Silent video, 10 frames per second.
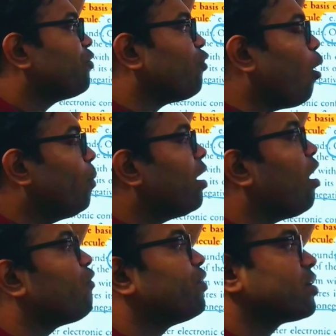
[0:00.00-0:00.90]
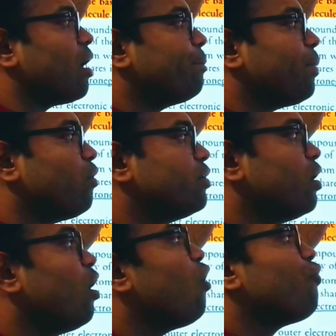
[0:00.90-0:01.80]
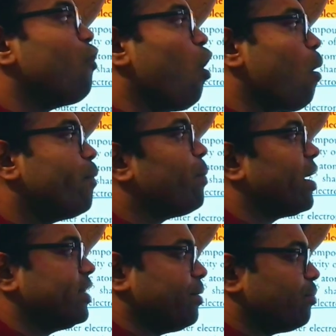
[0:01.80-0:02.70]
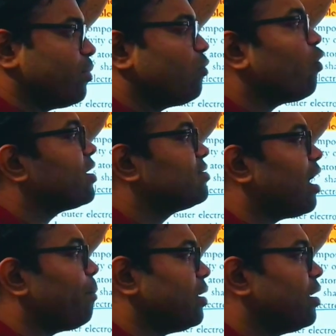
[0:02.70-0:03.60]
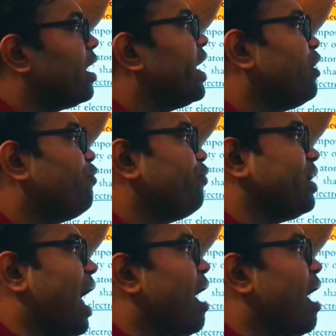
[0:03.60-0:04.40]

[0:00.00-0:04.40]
the formula of the compound formed by them. For example, if we